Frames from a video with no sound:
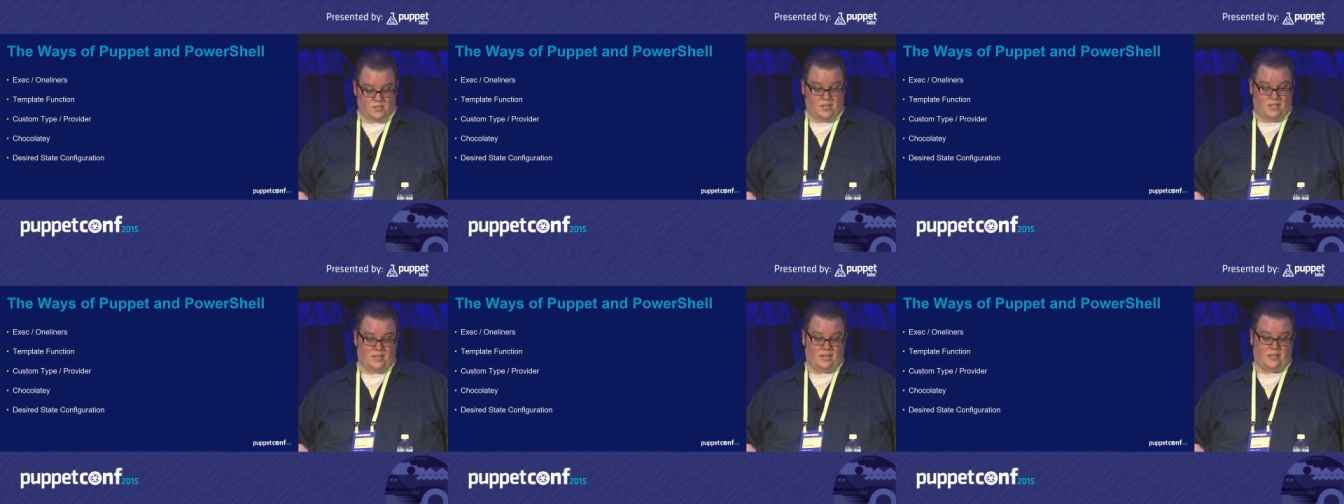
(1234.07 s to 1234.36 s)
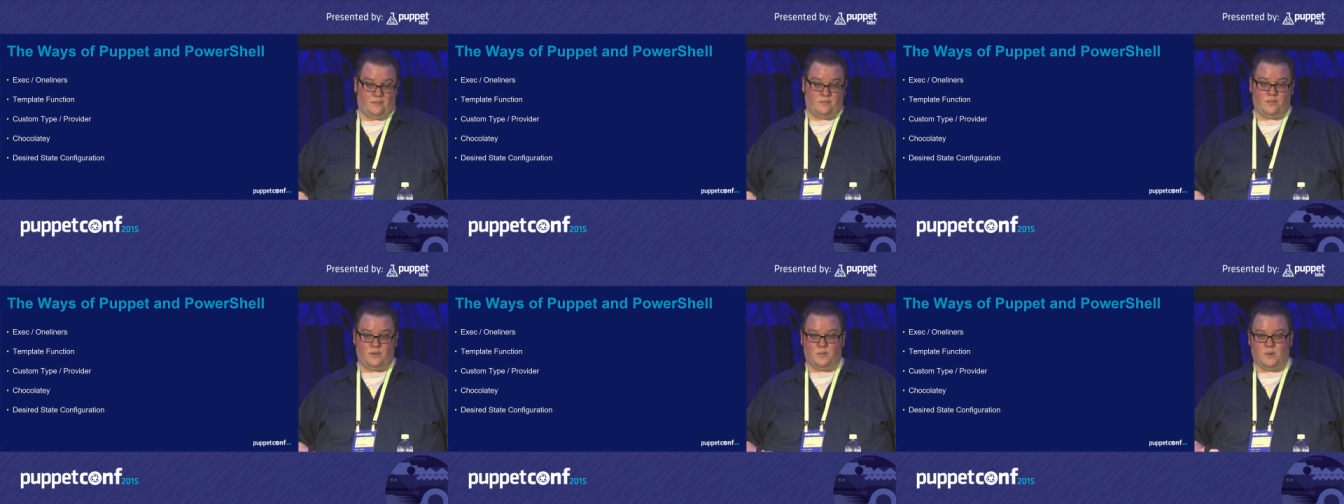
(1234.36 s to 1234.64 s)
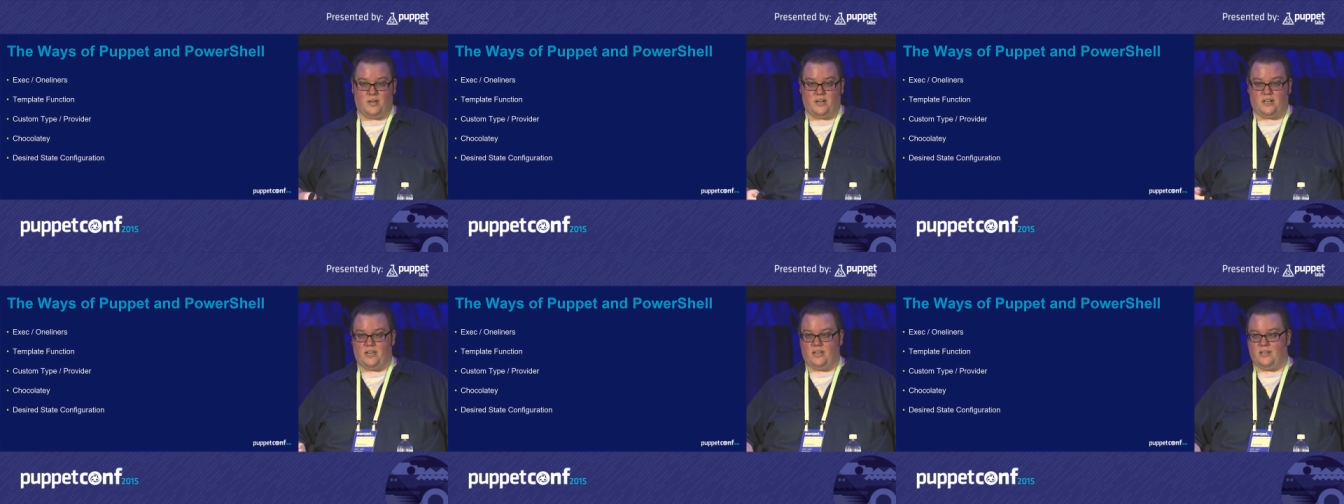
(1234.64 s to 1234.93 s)
Uh, if you
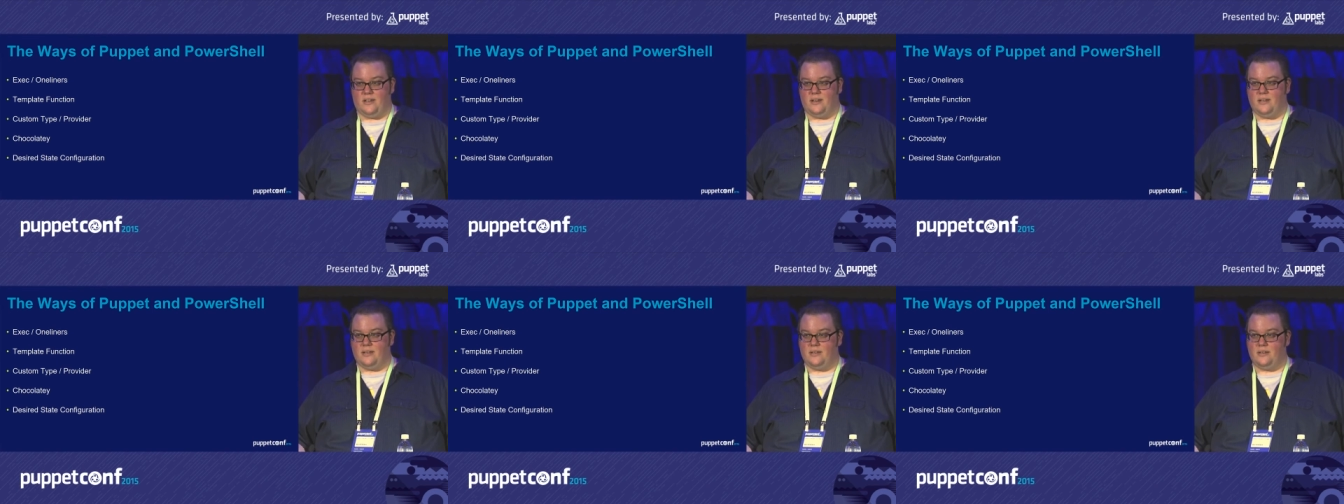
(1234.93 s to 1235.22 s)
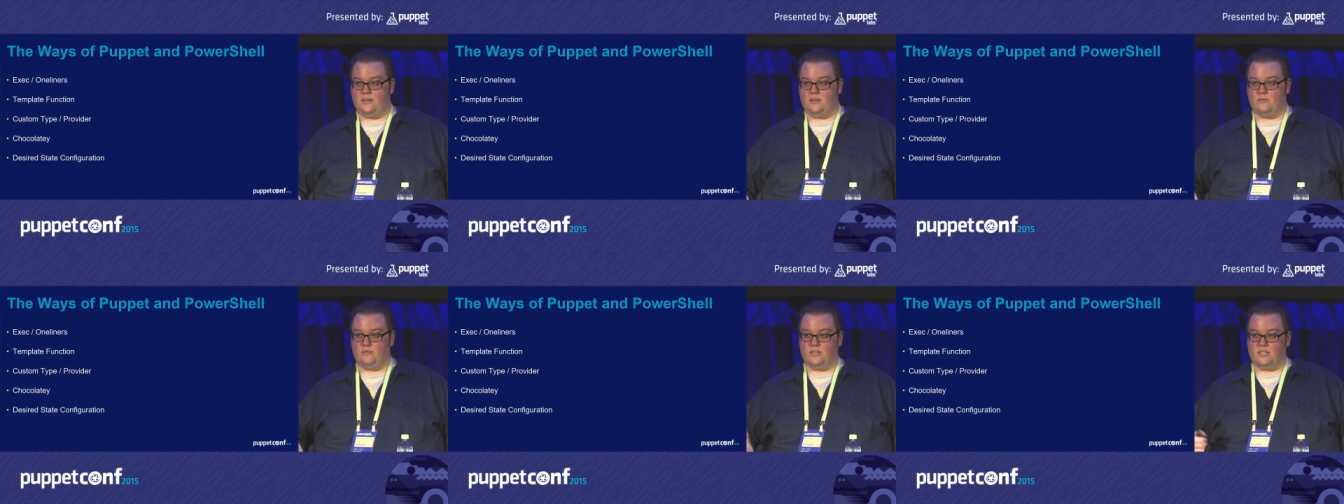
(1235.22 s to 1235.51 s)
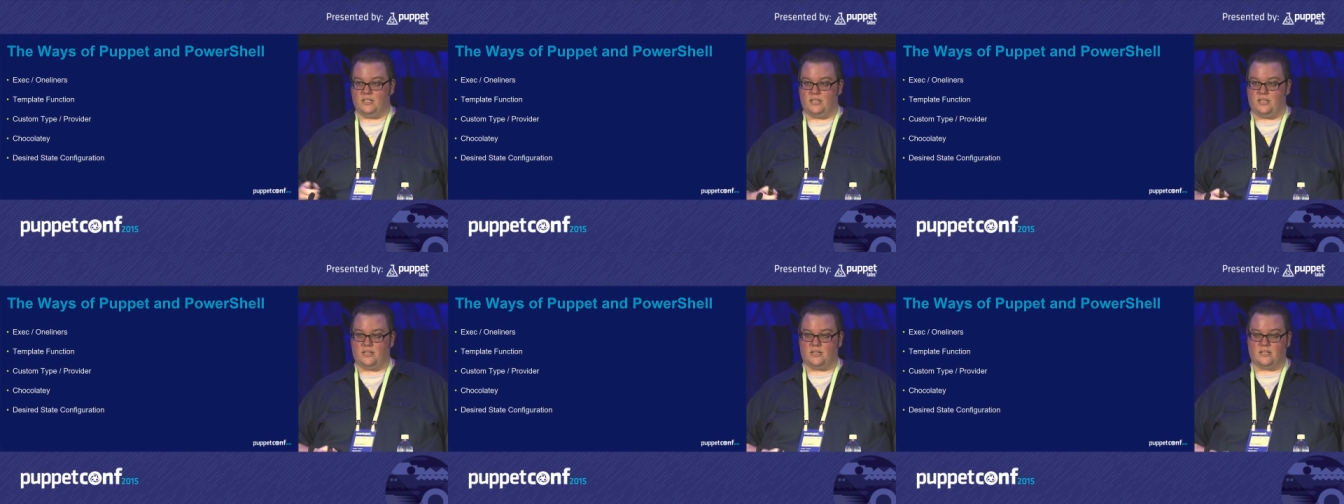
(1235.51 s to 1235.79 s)
want to get
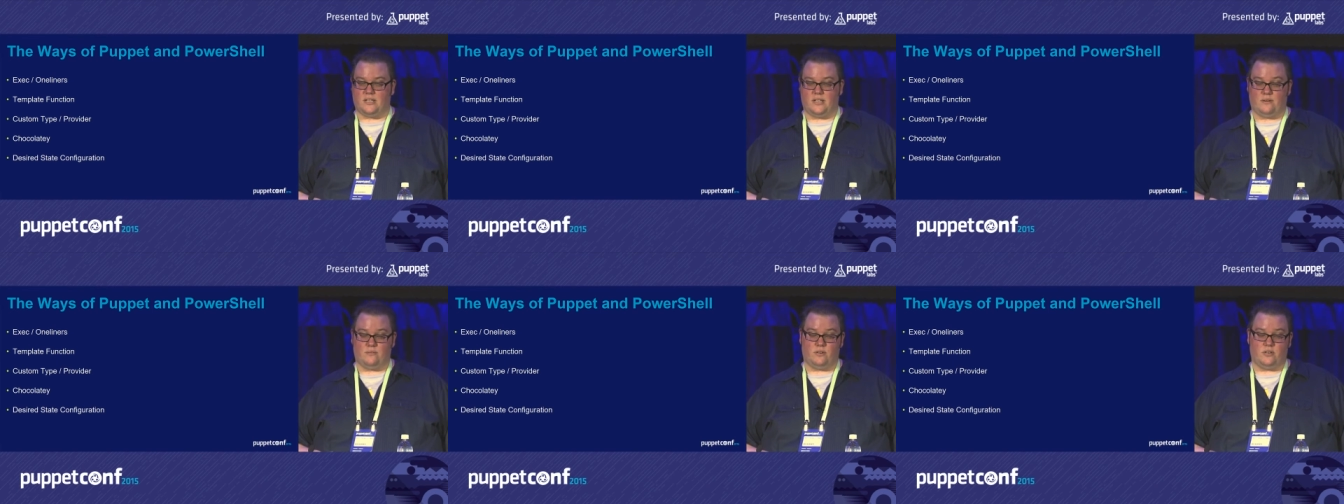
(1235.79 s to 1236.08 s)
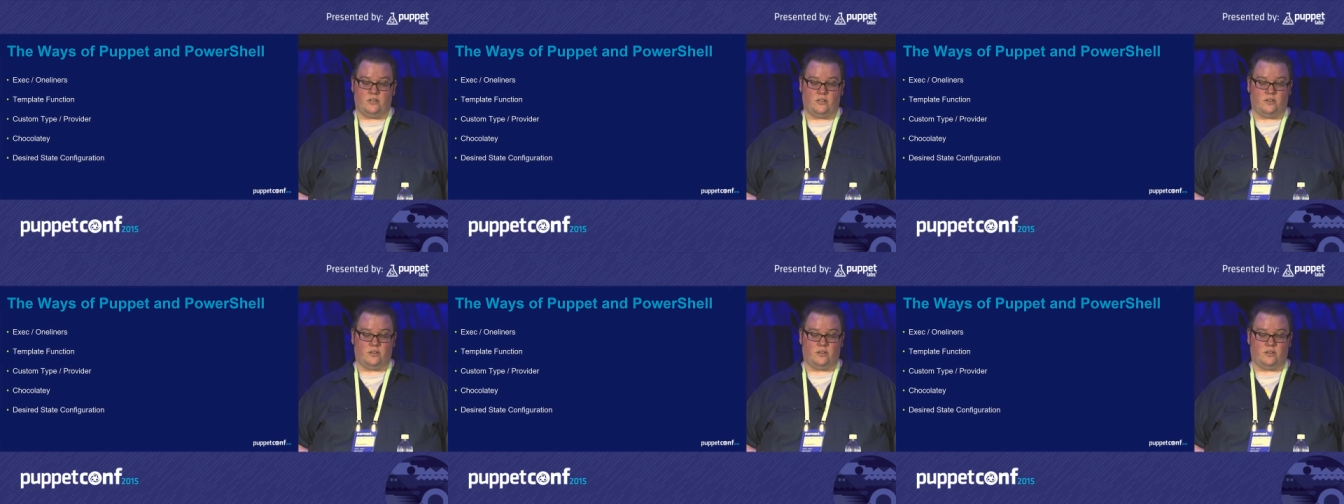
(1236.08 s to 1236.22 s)
really clever.